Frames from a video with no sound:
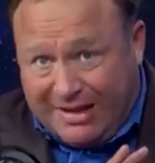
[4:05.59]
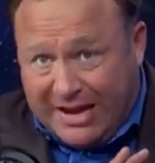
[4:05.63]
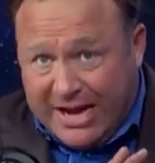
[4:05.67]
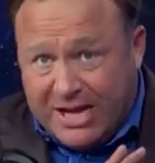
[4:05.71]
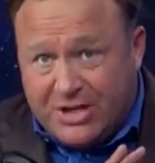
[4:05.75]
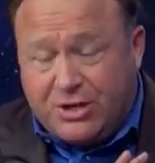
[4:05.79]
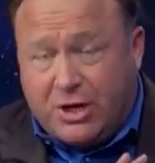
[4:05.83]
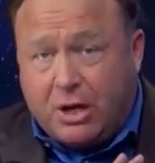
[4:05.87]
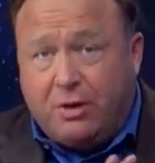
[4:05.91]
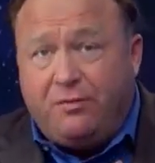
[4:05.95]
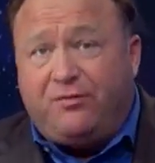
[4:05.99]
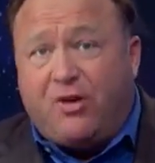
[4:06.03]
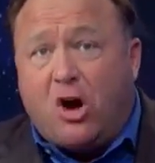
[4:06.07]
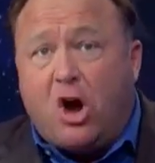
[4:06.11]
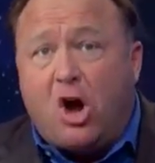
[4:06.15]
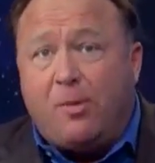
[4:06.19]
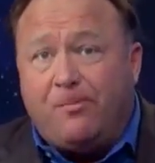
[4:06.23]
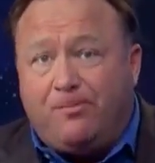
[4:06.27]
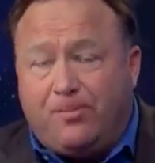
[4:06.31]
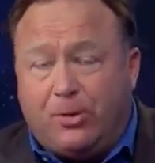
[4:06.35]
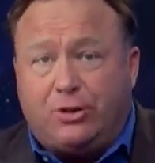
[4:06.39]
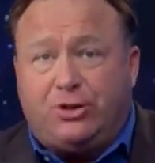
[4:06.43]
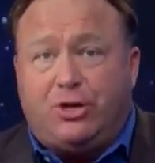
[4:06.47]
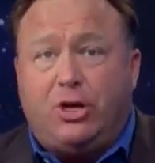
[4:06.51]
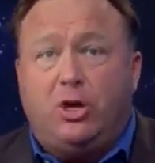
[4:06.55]
It's
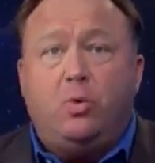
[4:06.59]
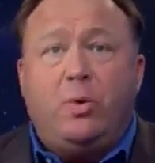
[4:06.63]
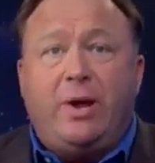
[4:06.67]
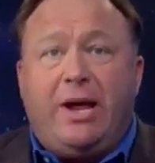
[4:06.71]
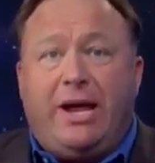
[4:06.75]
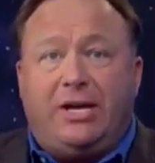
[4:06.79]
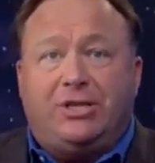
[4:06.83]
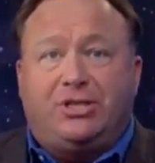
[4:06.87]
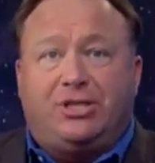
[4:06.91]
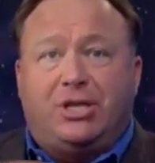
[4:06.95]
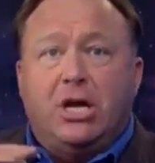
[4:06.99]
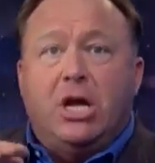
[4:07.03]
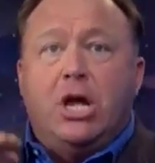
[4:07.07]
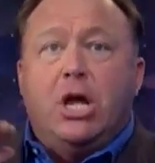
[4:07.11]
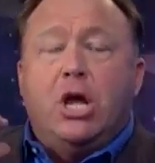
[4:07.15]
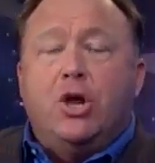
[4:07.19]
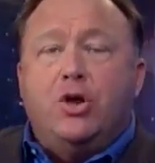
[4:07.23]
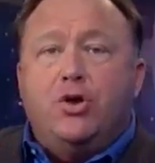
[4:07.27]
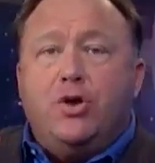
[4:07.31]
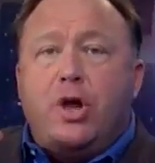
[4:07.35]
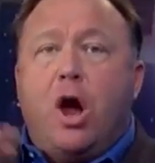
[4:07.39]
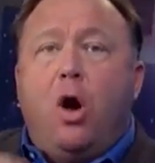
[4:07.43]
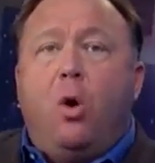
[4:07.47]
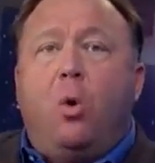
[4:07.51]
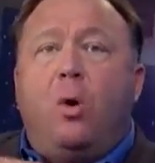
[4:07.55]
confirmed for two weeks.
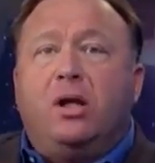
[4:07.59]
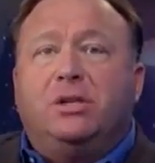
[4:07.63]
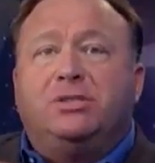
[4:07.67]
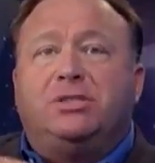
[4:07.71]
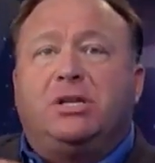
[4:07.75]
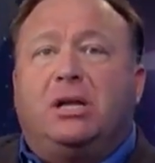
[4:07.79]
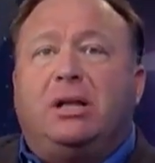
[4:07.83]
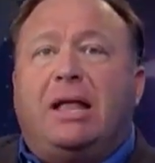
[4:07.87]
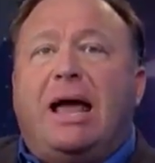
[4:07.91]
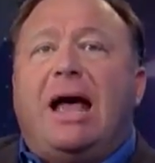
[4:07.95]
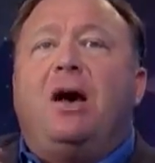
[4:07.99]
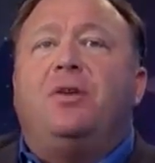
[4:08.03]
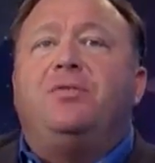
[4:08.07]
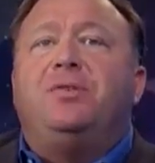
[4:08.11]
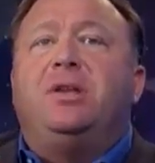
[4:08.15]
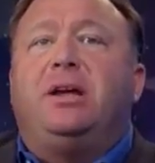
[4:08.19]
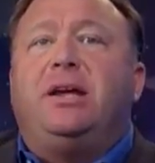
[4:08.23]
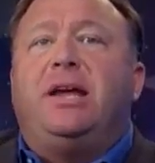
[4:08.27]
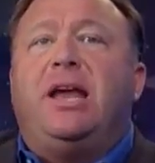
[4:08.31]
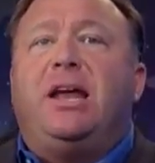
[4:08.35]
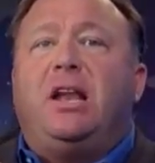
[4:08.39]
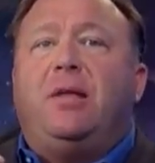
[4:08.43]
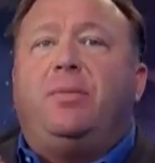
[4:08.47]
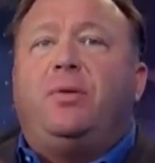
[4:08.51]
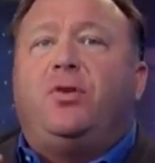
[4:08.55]
No one's allowed to
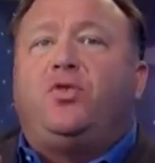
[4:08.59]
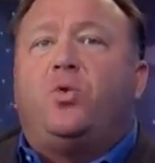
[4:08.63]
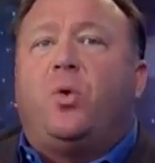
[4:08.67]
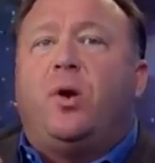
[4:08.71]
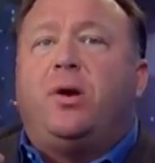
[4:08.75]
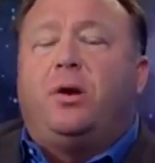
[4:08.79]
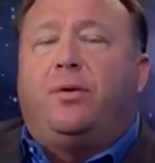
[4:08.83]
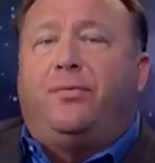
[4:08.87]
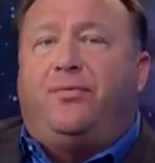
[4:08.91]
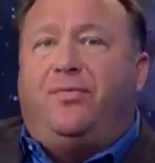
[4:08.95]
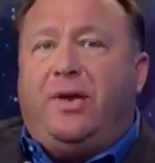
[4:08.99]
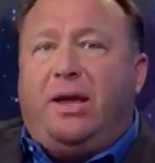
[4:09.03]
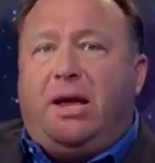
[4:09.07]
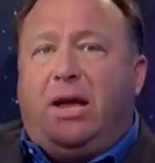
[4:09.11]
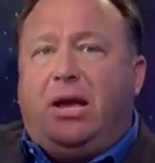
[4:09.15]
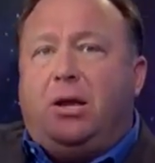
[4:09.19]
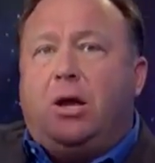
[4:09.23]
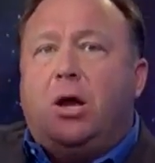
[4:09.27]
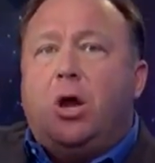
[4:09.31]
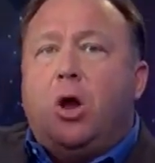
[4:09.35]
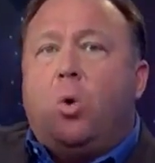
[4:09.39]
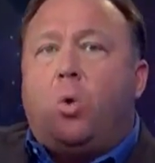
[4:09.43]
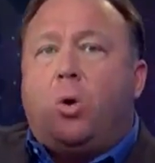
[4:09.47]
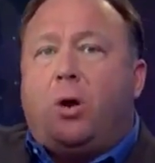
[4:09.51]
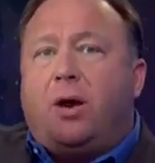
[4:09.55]
get in the Twitter
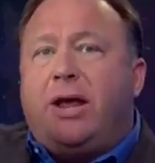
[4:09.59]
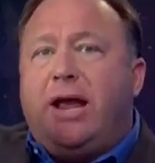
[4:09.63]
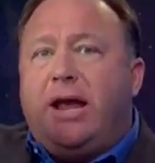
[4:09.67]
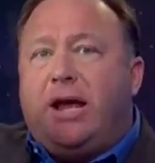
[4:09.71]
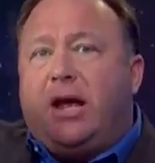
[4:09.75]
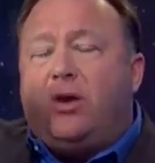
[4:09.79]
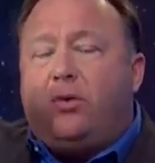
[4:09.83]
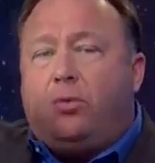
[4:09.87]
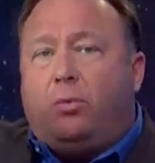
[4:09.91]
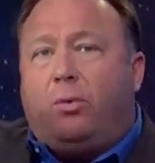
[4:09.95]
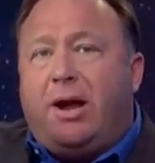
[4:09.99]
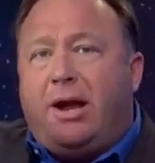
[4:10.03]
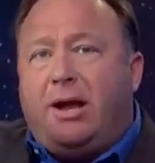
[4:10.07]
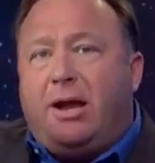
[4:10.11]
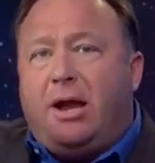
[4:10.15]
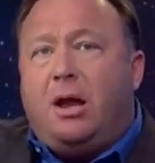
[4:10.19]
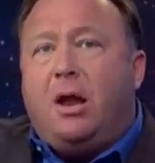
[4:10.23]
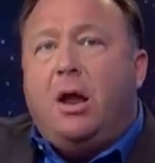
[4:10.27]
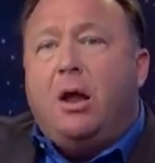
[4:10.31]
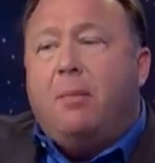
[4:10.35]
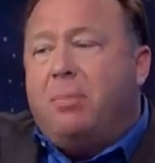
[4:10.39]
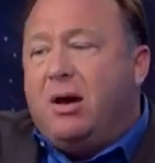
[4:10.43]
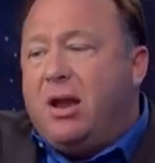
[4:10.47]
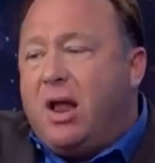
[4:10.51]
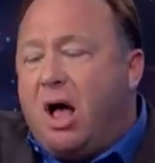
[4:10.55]
feed where he can read
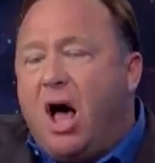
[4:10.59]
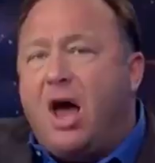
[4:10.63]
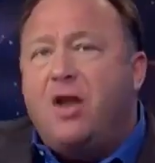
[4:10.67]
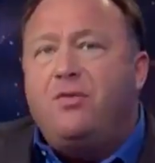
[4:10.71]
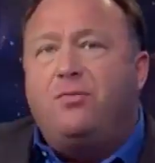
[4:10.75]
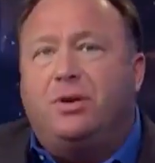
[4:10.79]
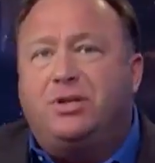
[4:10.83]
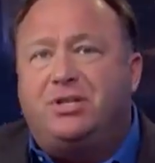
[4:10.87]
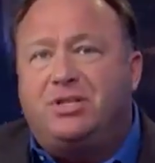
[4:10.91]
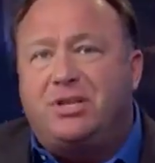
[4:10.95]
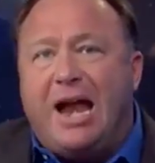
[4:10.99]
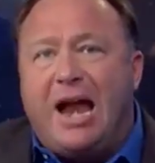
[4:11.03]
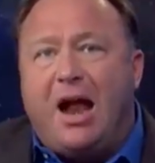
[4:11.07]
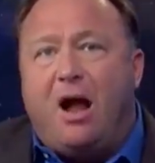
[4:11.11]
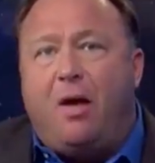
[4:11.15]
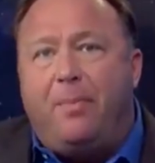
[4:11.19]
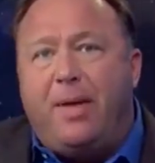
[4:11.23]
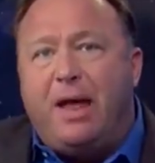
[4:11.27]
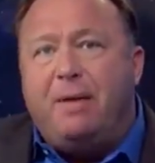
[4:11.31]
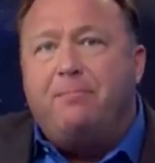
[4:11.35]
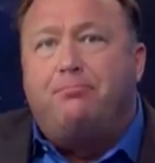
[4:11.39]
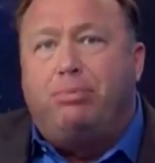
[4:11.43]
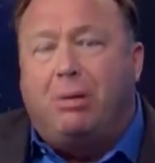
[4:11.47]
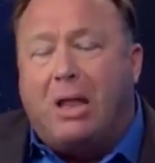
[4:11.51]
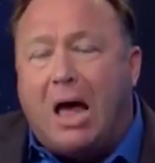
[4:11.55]
it, but hundreds down.
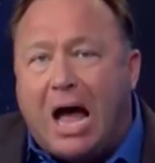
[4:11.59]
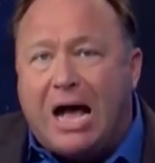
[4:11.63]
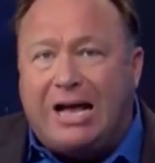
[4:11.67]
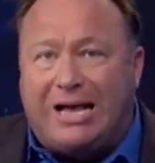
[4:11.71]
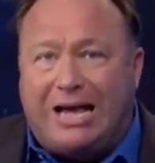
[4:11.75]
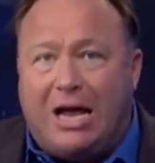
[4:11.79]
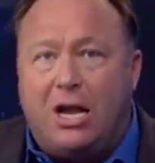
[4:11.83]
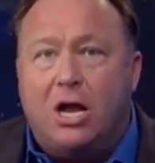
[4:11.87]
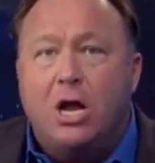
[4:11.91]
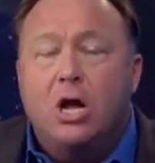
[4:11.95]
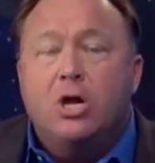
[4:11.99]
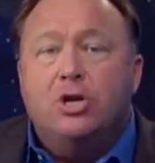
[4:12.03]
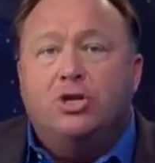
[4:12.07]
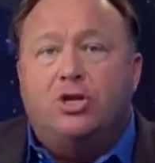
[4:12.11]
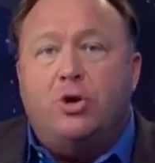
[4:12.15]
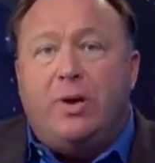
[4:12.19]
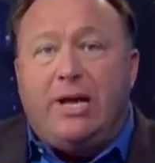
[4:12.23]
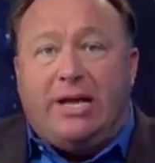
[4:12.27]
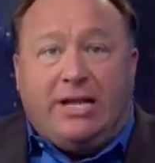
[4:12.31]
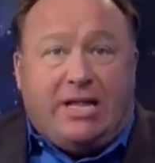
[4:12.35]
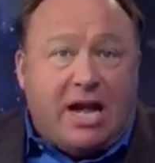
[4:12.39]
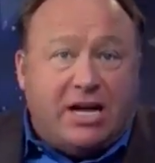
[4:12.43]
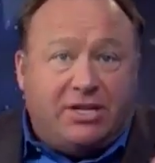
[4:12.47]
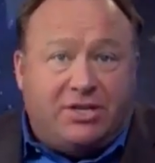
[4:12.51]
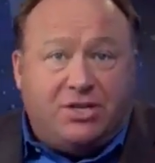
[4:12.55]
They block it. So
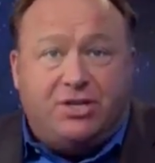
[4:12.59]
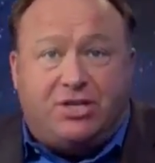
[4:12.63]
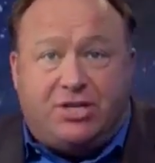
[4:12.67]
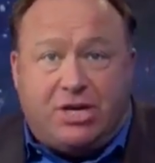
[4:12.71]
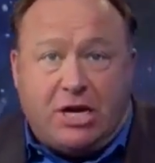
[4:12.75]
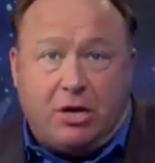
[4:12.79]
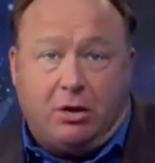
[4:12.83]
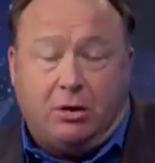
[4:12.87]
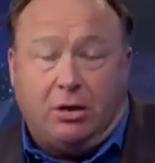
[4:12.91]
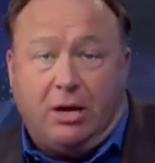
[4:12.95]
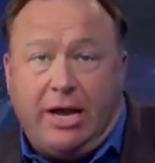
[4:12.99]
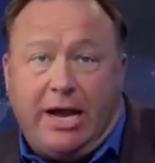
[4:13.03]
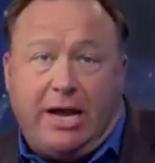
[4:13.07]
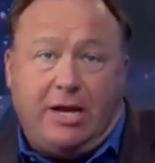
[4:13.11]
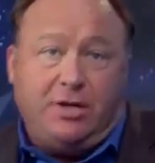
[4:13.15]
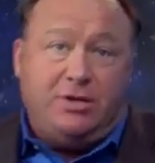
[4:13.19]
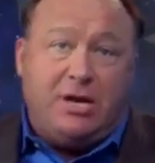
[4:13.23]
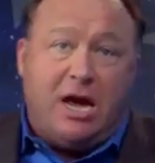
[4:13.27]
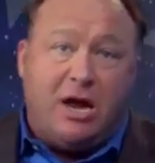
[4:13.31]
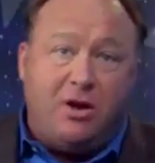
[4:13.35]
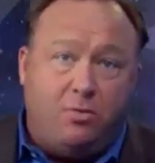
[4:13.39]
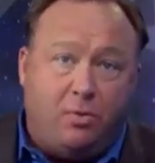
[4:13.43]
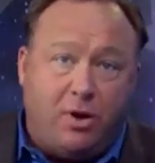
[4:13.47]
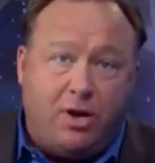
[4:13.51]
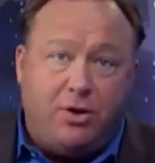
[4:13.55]
he doesn't see your link,
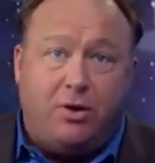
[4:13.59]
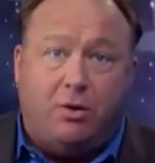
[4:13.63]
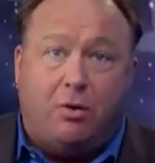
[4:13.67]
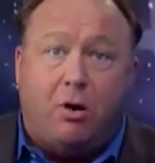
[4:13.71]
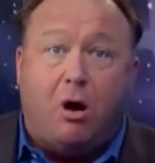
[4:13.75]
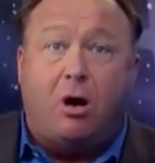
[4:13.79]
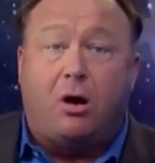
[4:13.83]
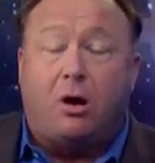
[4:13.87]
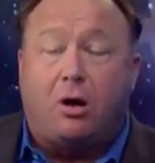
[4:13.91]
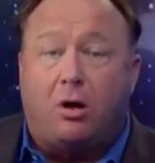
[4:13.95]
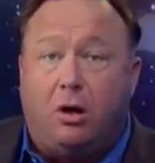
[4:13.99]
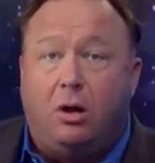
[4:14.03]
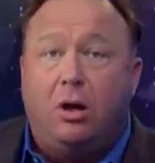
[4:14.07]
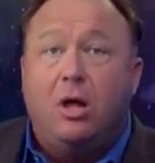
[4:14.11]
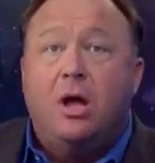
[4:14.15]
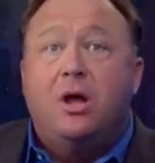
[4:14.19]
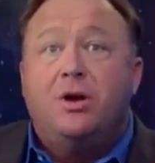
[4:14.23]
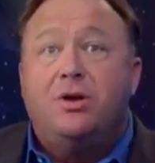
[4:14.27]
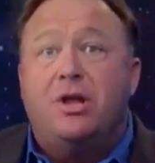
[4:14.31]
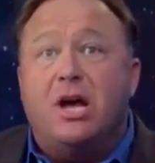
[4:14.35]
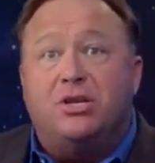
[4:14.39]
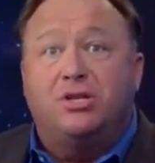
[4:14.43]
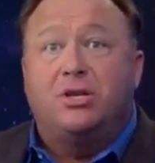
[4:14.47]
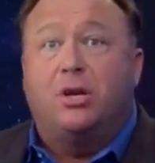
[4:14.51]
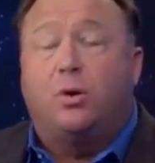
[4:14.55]
doesn't read your article,
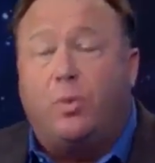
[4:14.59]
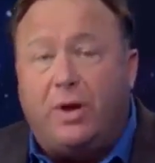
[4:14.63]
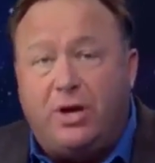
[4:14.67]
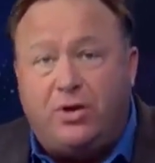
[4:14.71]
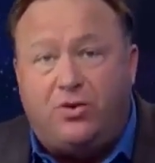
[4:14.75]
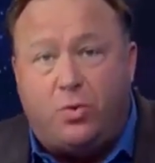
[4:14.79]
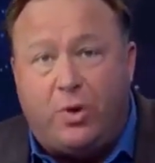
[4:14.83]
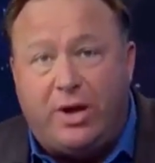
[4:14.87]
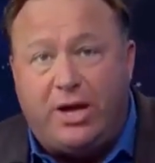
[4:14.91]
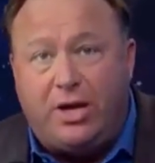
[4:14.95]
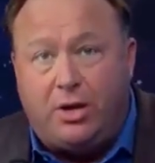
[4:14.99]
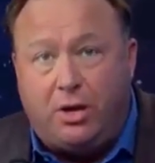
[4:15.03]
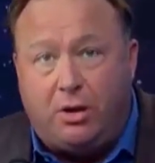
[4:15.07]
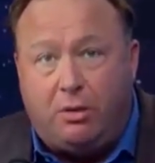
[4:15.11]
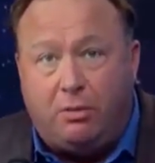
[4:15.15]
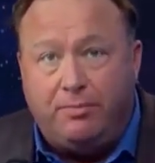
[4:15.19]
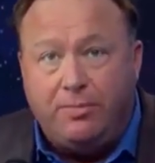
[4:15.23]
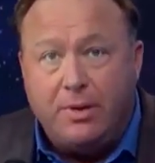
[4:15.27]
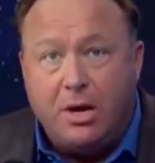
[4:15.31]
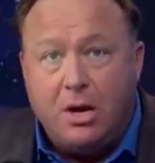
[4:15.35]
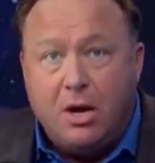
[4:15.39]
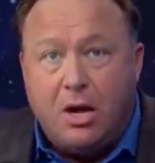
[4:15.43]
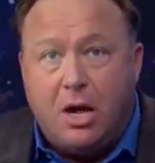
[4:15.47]
doesn't retweet you.